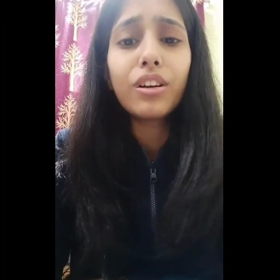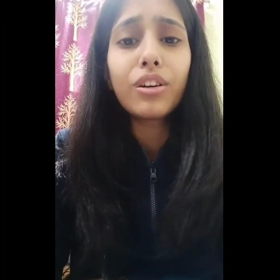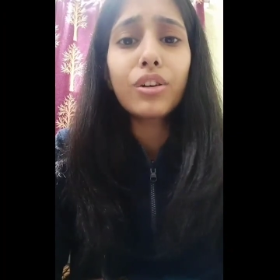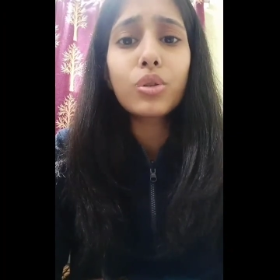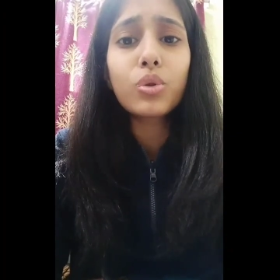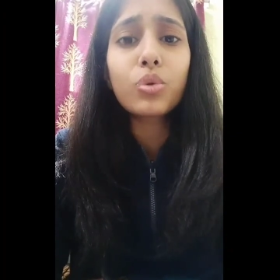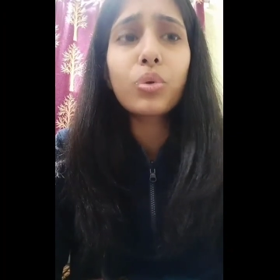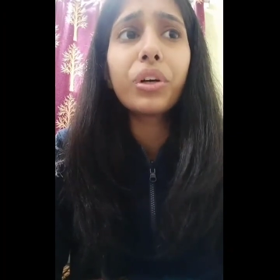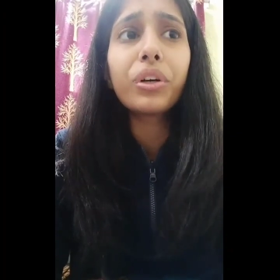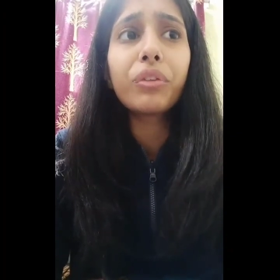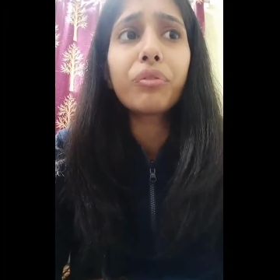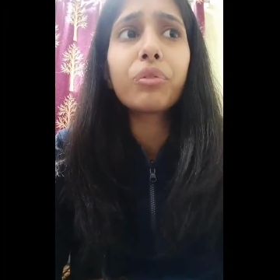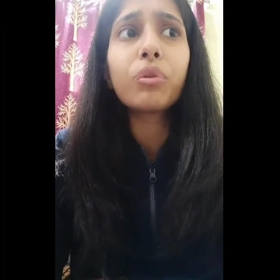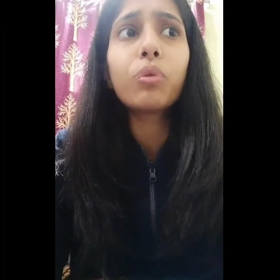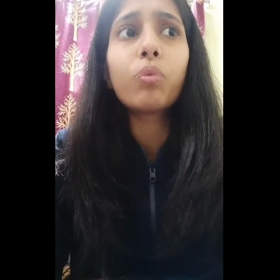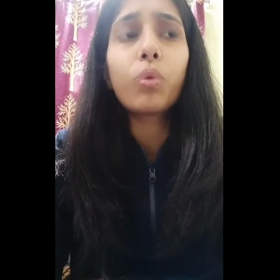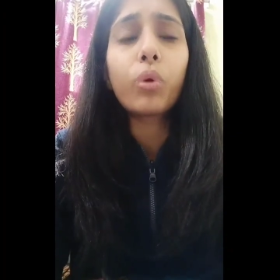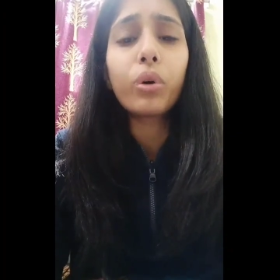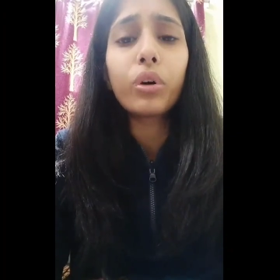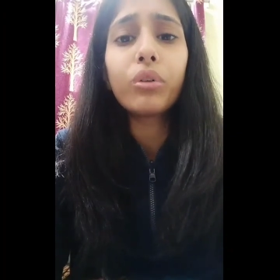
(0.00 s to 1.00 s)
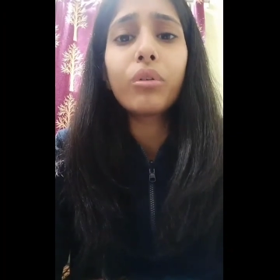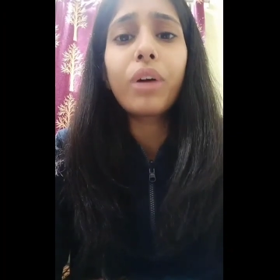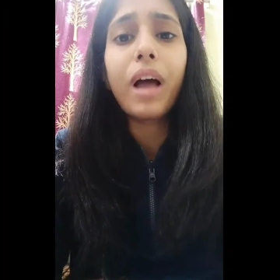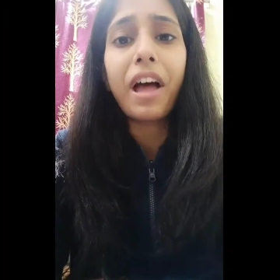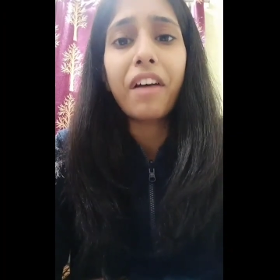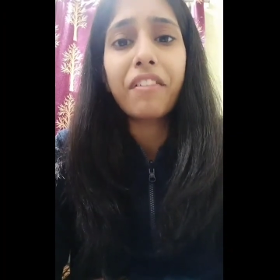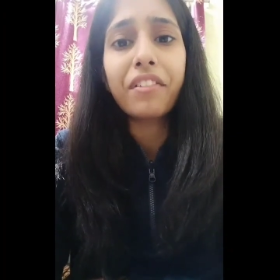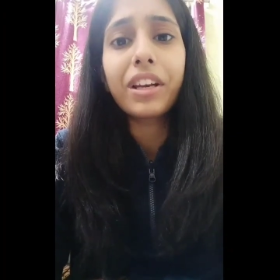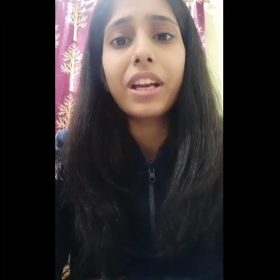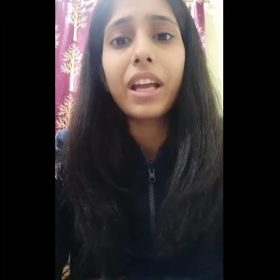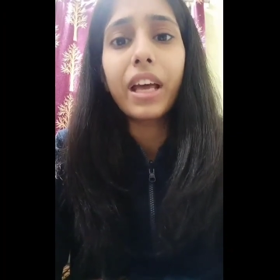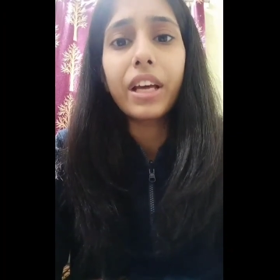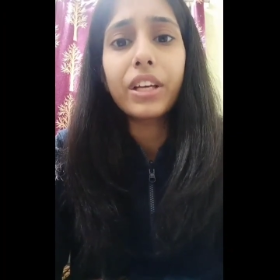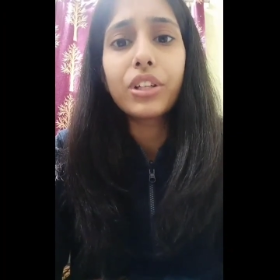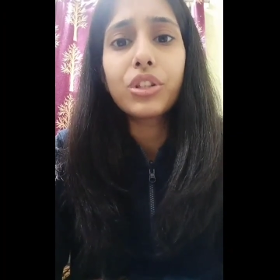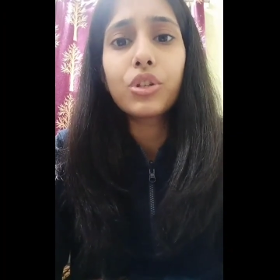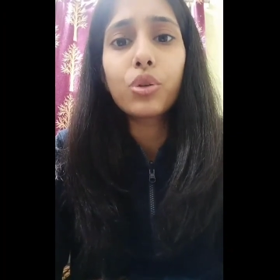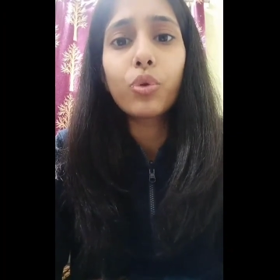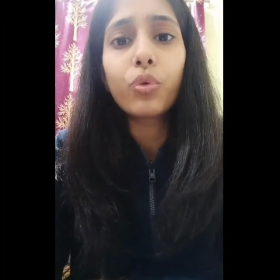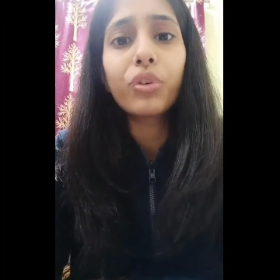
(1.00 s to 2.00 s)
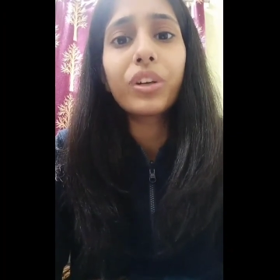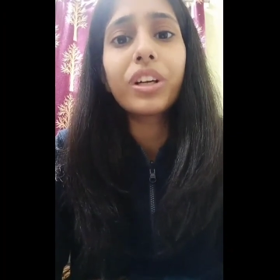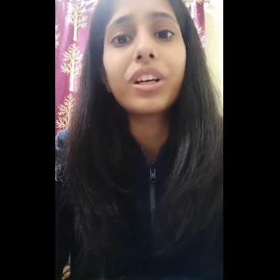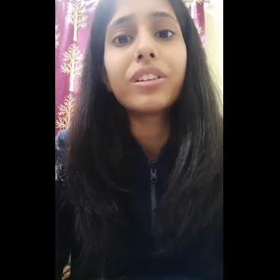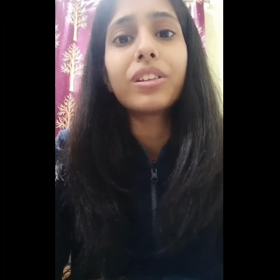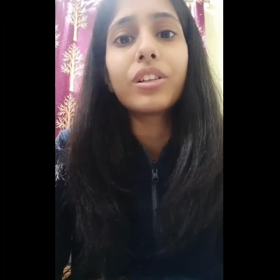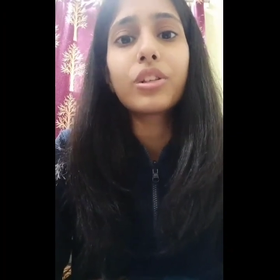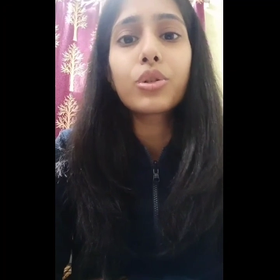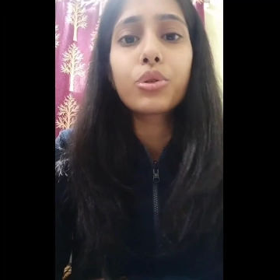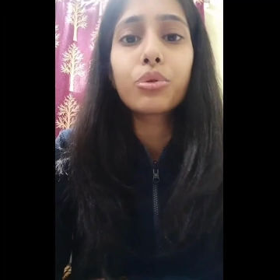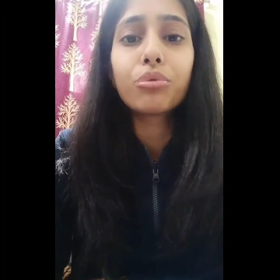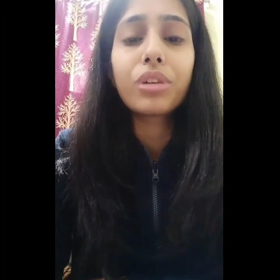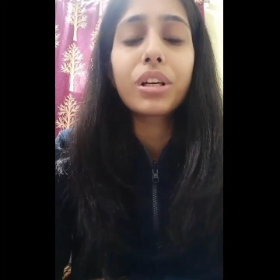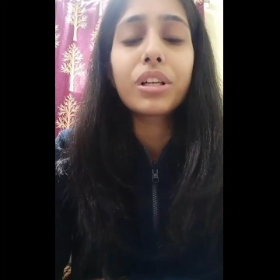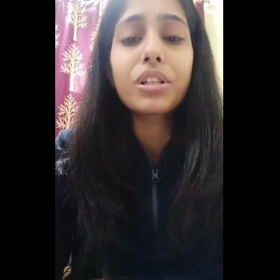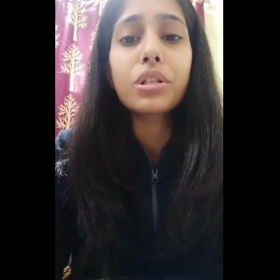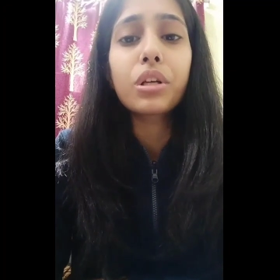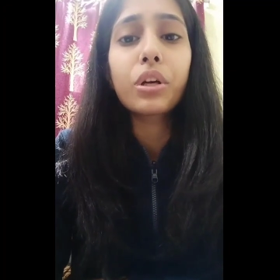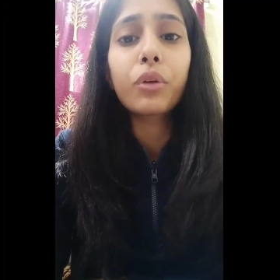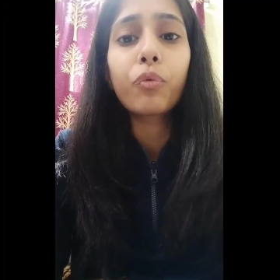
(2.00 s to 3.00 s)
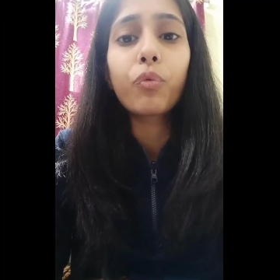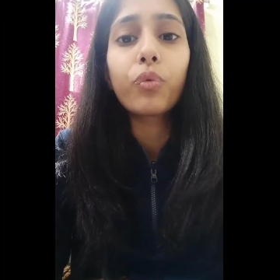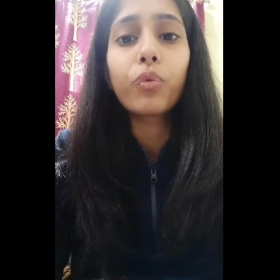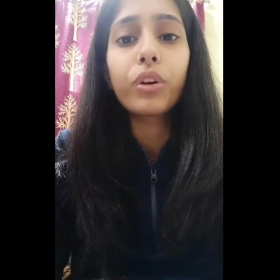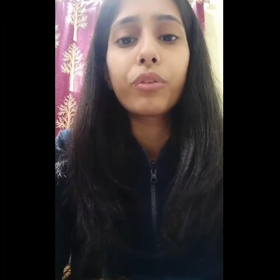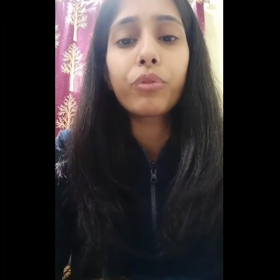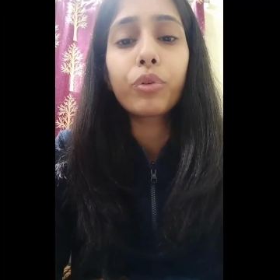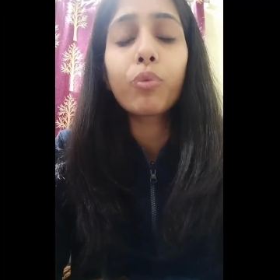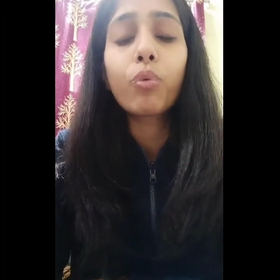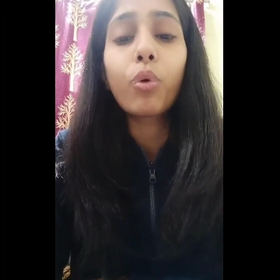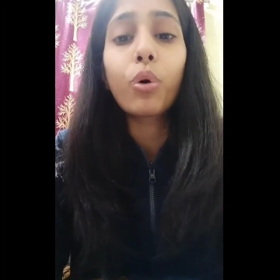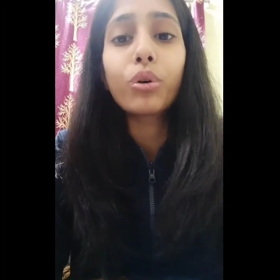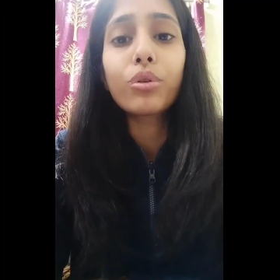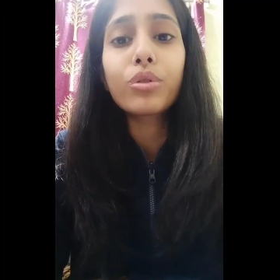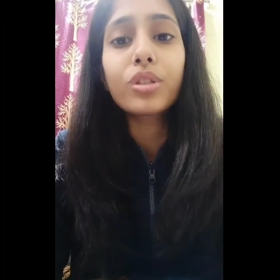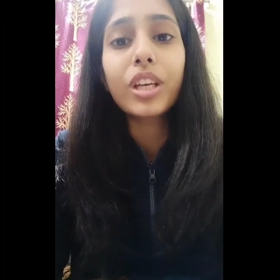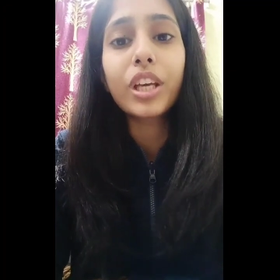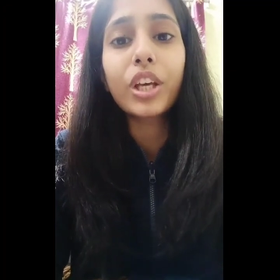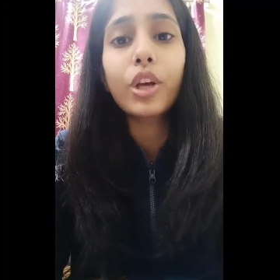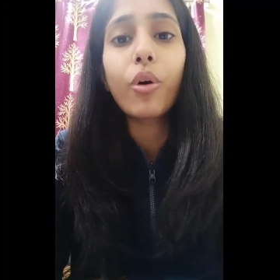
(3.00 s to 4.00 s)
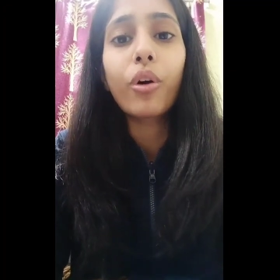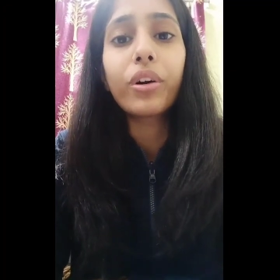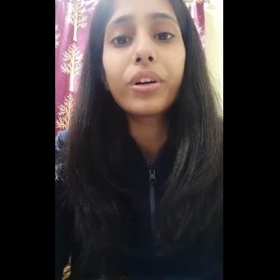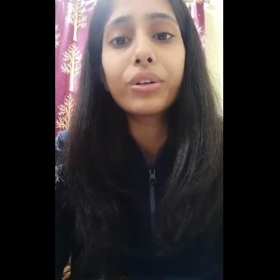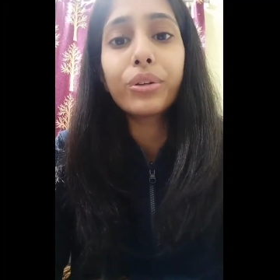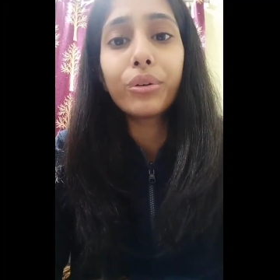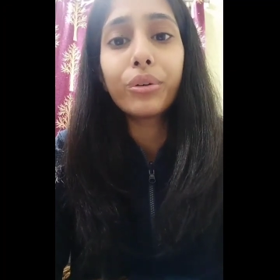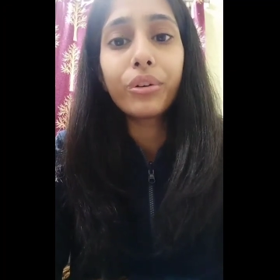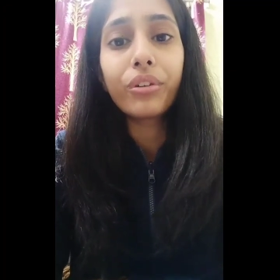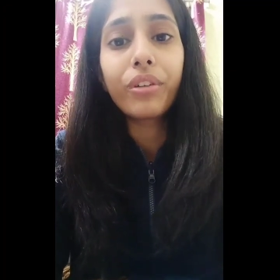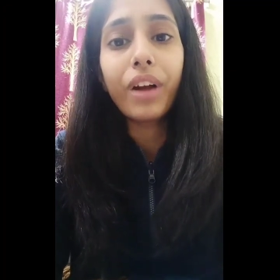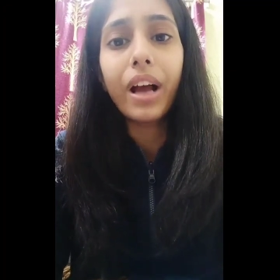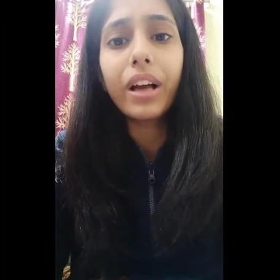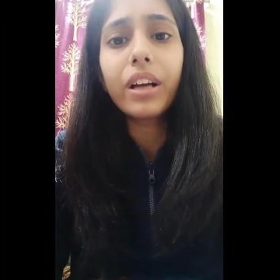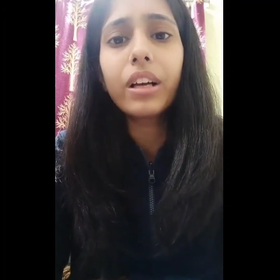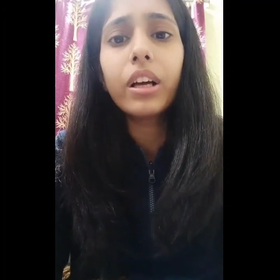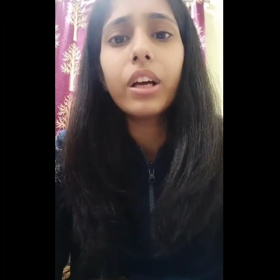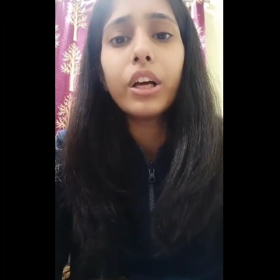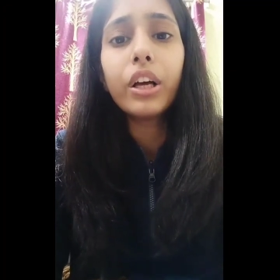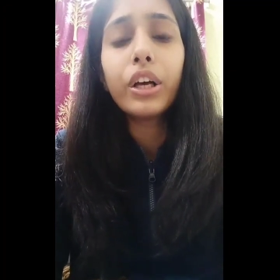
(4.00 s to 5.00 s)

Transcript: So if you want to have an edge over other students and if you want to secure a good rank,